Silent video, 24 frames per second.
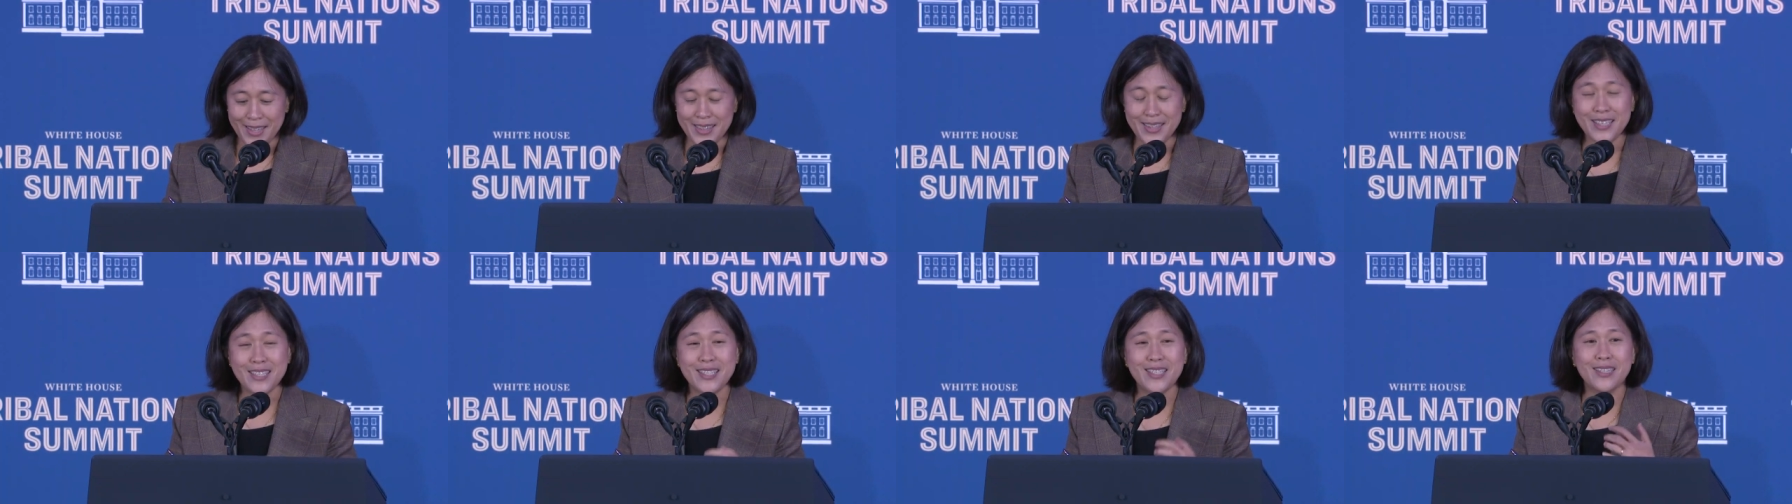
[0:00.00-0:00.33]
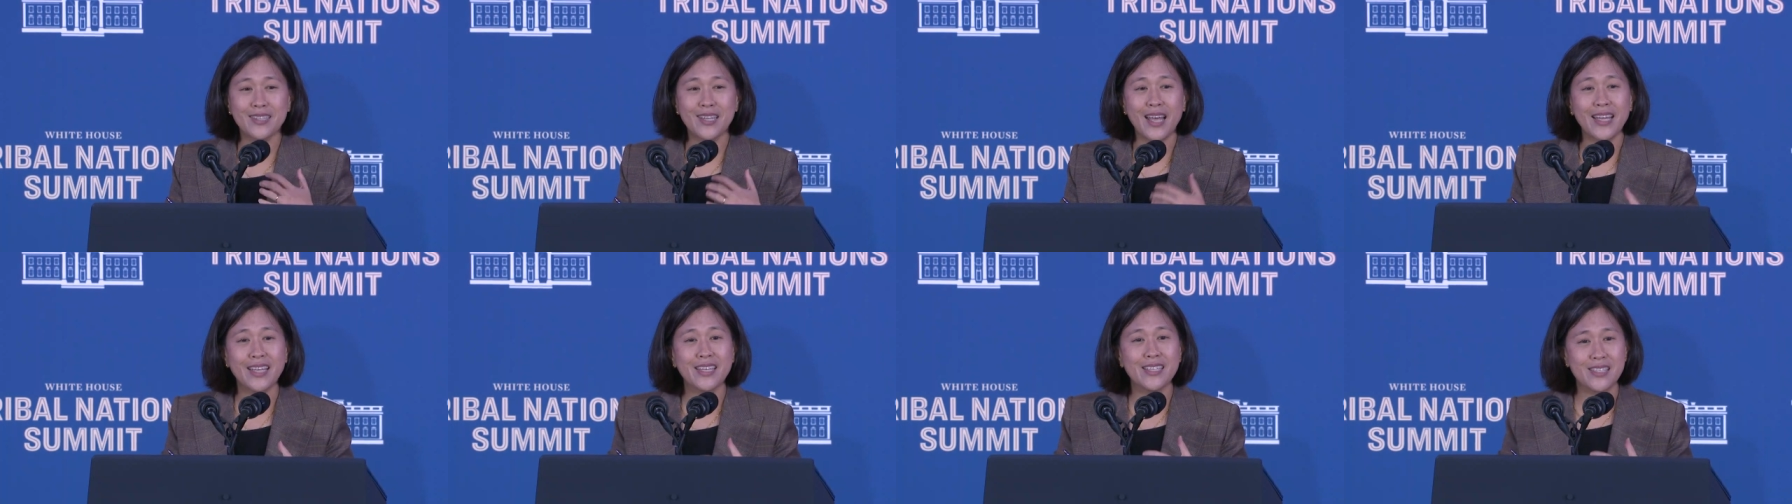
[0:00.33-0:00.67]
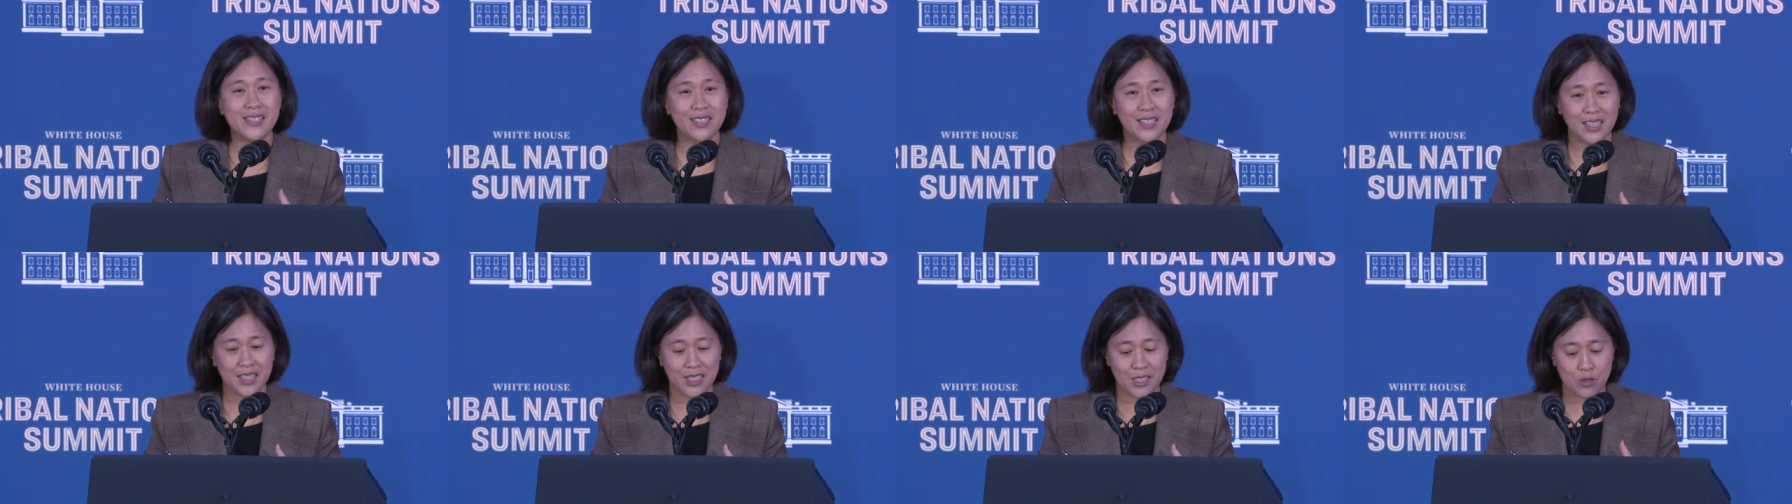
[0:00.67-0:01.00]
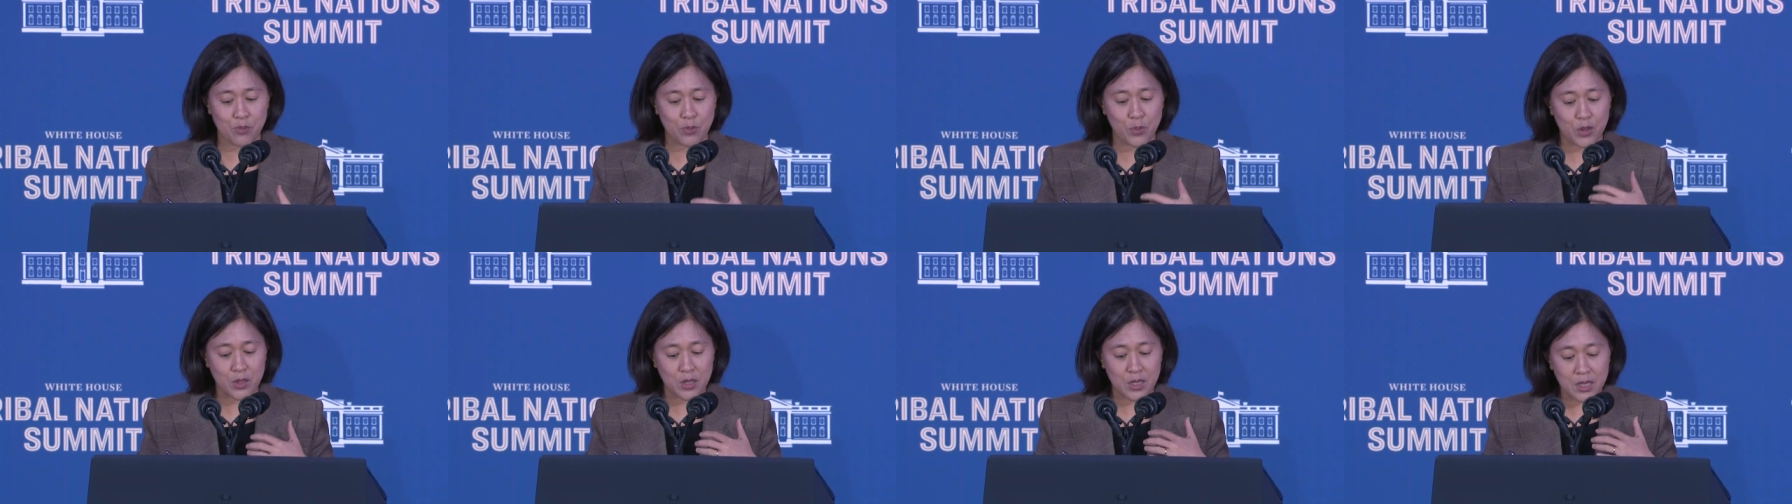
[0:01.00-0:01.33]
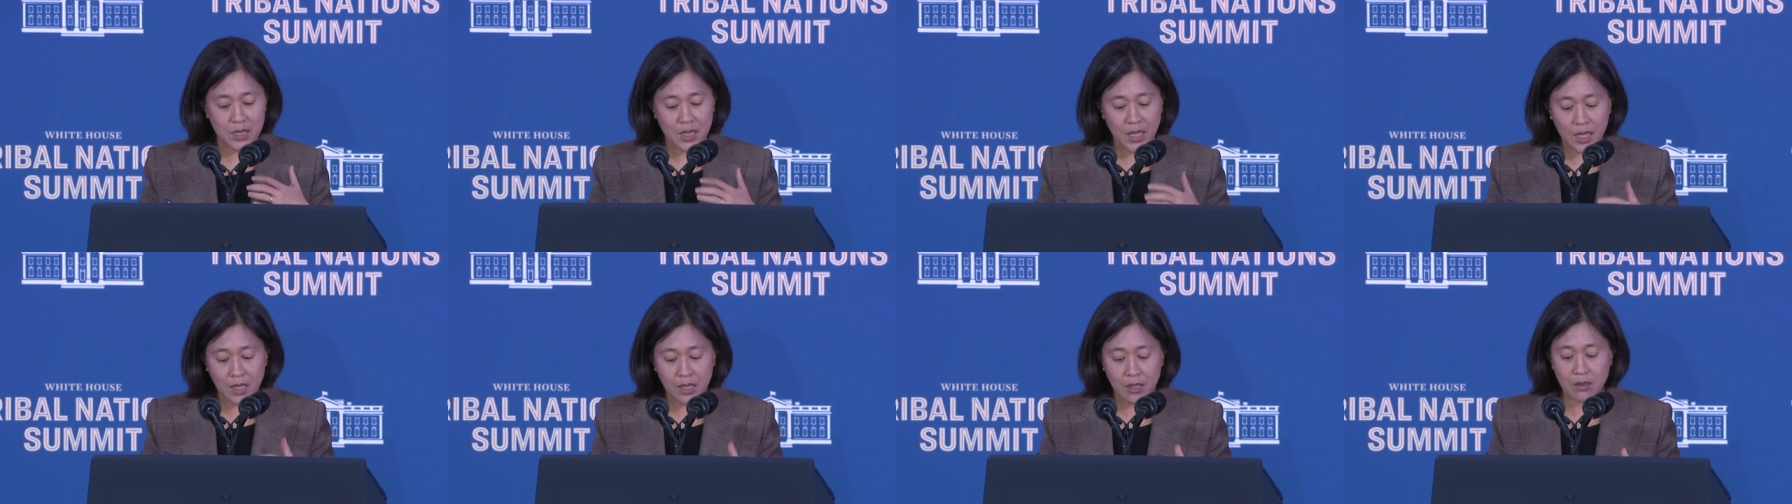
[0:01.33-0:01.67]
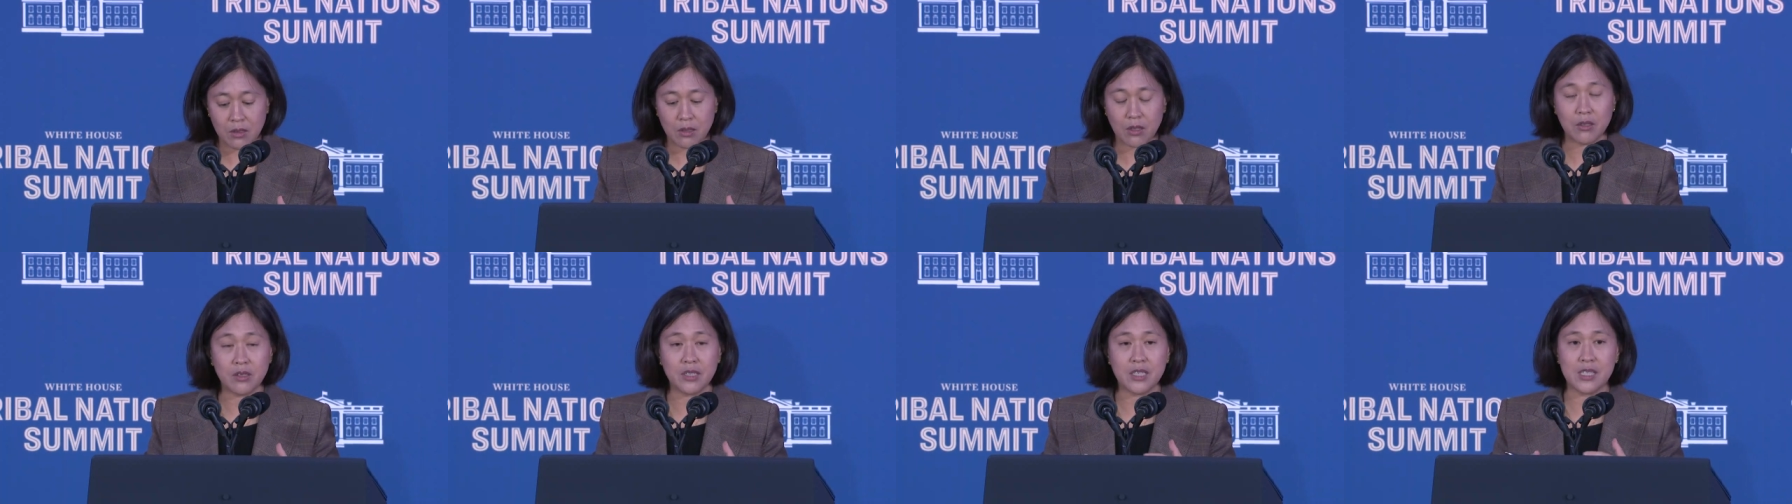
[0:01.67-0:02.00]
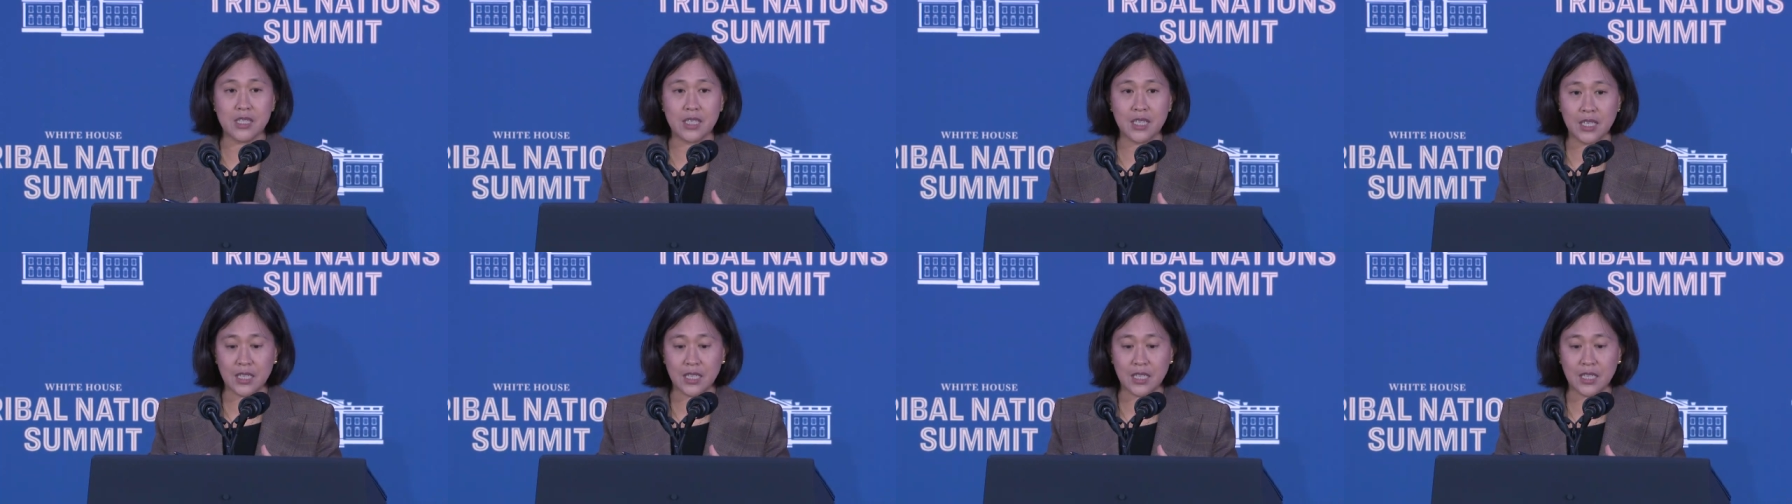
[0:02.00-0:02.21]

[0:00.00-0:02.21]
This legacy is particularly